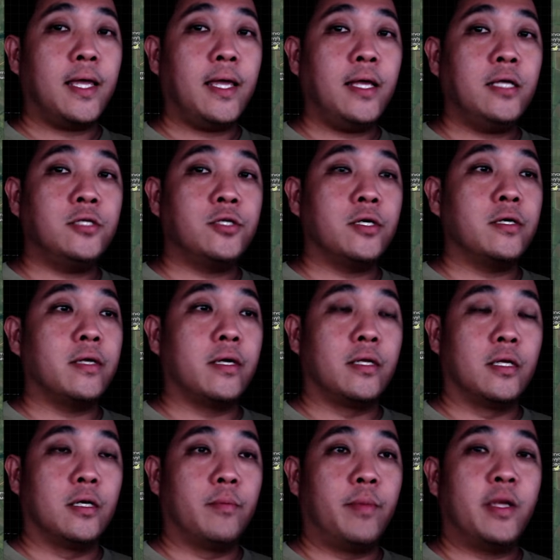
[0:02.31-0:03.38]
Asia
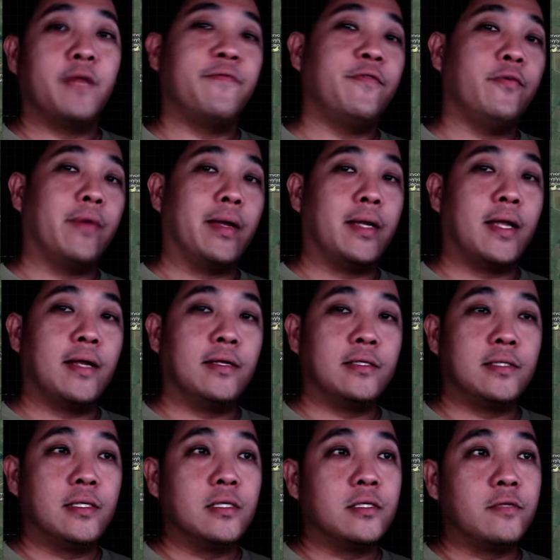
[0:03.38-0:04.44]
and a battlefield
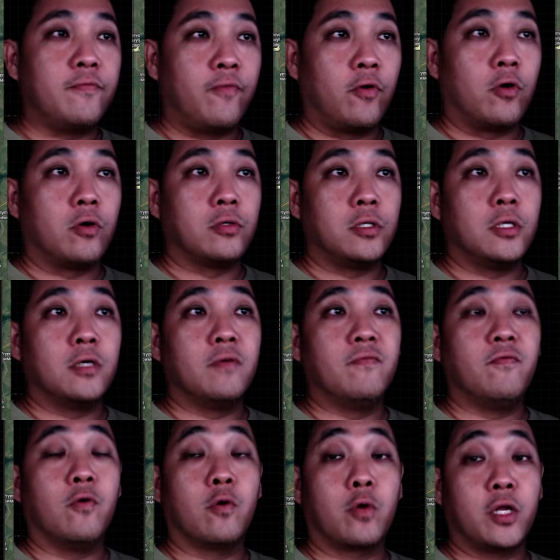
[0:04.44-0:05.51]
analysis for the
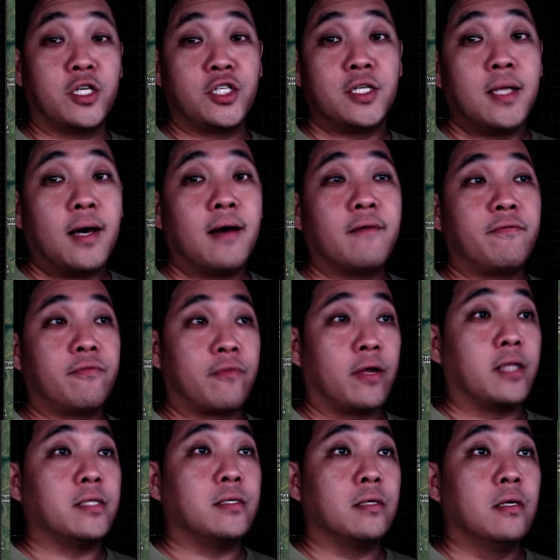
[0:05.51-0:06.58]
Dvorichna
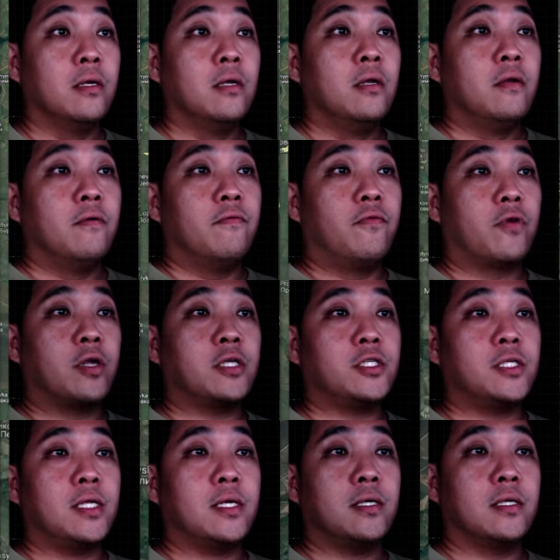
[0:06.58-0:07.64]
Front.
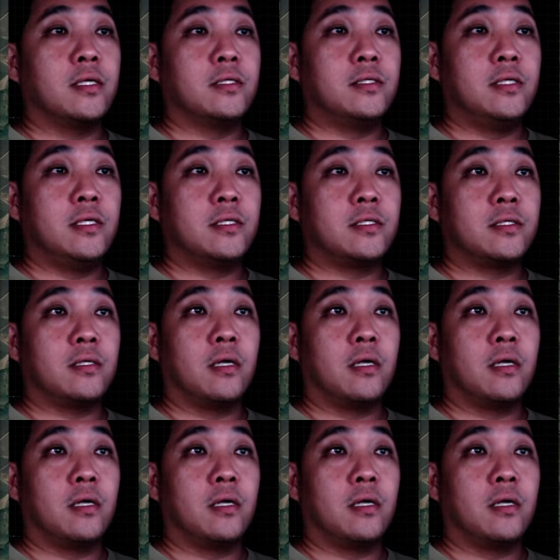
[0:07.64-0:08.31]
Dvorichna is this